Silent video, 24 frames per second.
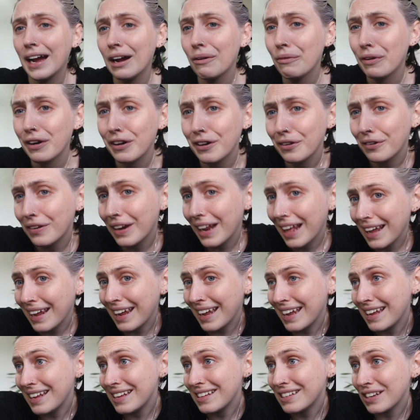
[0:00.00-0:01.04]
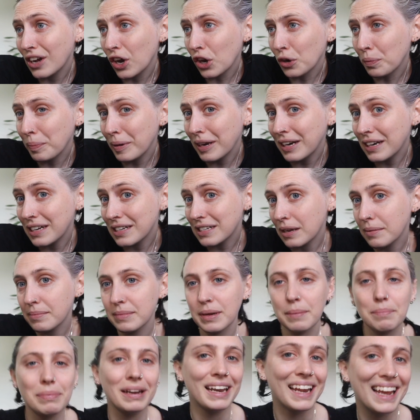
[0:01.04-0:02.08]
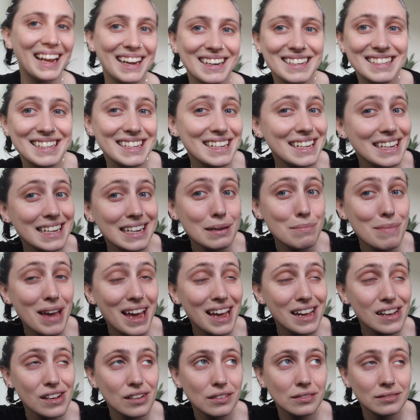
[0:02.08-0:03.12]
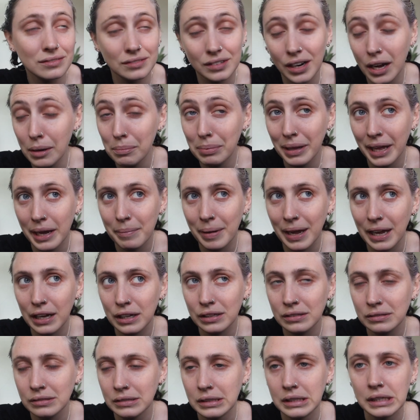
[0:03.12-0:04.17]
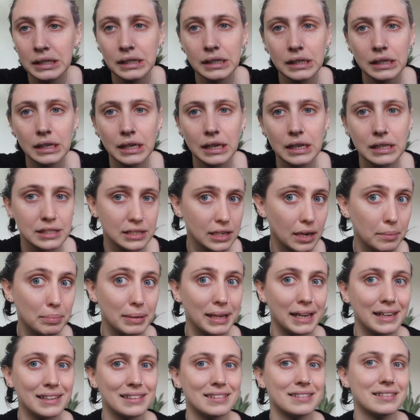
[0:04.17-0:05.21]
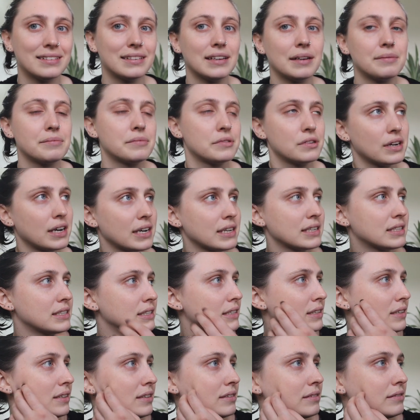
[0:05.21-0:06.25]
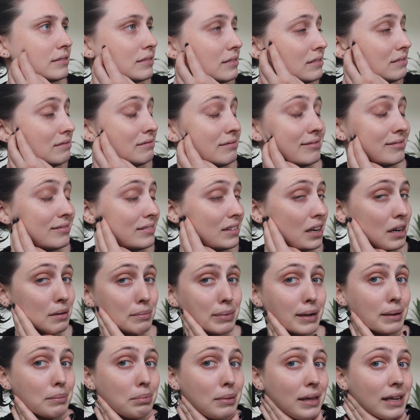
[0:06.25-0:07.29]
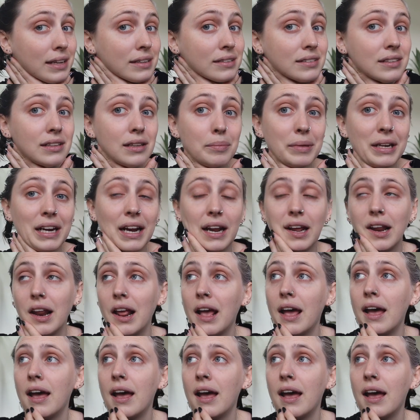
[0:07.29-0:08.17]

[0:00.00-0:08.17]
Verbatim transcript: I want to do today is open some planty mail, not plant mail, not plants. I'm trying to not buy plants at the minute.